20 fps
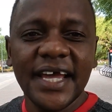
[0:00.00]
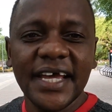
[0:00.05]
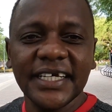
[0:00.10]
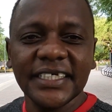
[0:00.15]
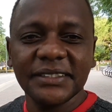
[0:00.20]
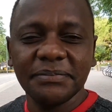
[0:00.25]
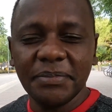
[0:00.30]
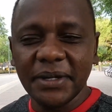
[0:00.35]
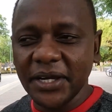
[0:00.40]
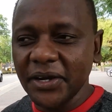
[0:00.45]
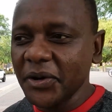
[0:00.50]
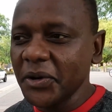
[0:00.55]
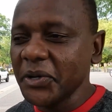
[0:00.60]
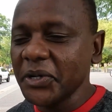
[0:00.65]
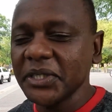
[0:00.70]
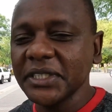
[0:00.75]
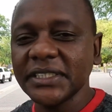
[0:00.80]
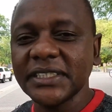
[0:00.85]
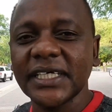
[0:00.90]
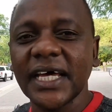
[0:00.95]
is
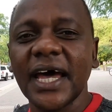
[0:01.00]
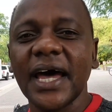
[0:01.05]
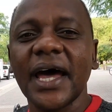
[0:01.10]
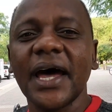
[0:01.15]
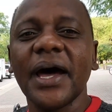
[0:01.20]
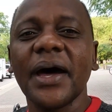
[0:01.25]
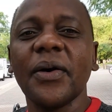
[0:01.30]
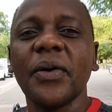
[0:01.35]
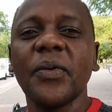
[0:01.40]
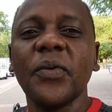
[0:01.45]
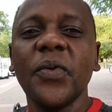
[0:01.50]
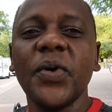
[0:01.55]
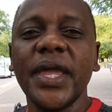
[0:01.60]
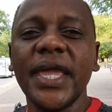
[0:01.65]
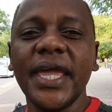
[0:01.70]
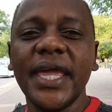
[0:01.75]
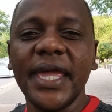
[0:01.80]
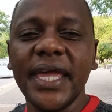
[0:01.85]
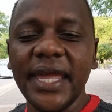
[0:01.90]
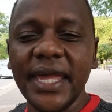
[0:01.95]
because
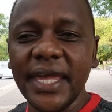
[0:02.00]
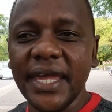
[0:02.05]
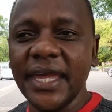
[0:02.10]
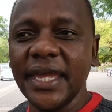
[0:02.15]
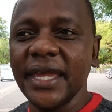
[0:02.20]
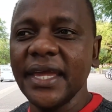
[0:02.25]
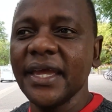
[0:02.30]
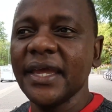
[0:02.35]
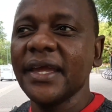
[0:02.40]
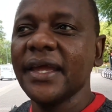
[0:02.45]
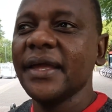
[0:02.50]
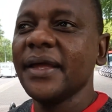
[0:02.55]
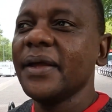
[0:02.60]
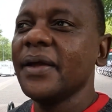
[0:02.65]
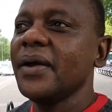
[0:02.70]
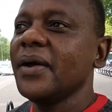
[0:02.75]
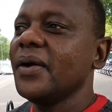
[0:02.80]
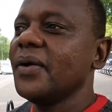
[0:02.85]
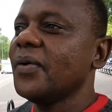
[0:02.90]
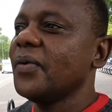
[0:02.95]
we
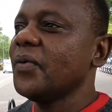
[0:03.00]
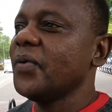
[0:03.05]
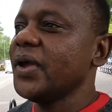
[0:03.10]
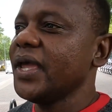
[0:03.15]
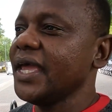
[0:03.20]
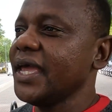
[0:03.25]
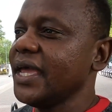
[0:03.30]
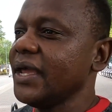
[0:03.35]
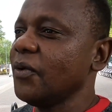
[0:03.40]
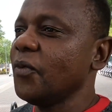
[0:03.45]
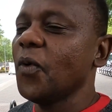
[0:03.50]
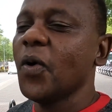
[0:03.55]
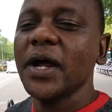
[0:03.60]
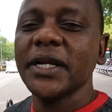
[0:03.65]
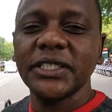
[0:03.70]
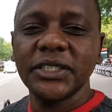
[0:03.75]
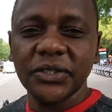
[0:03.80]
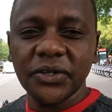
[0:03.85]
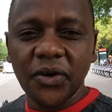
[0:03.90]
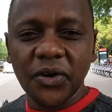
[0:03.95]

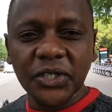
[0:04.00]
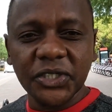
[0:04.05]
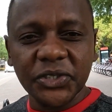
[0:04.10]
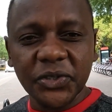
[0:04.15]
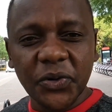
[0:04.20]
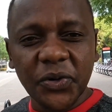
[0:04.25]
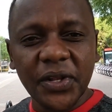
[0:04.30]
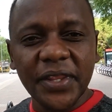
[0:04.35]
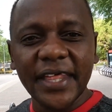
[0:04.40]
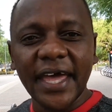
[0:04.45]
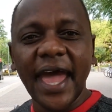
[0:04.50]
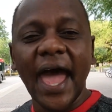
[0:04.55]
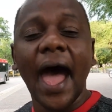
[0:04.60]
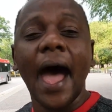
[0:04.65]
want to control the